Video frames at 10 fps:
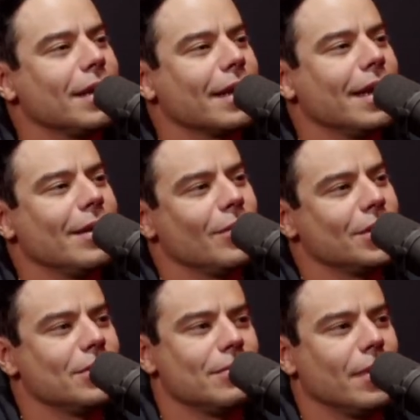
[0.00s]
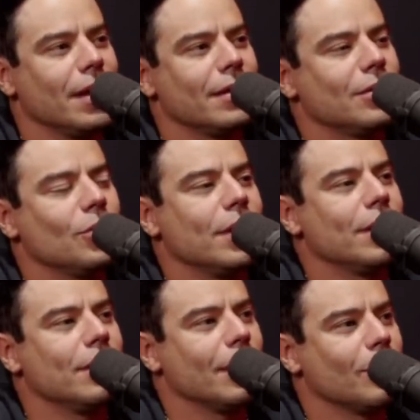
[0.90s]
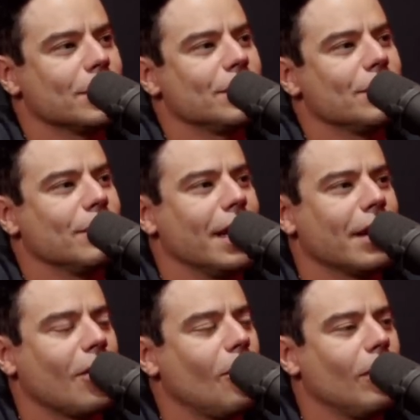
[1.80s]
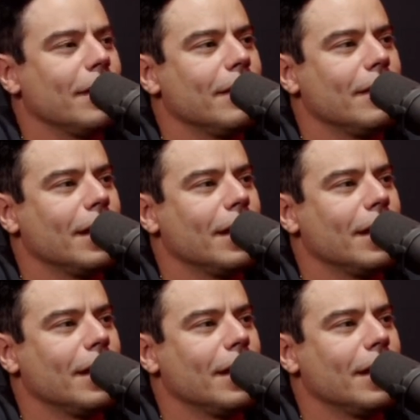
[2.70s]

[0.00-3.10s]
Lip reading: Like, hey, what'd you about Twitter? Like, what's your end goal here?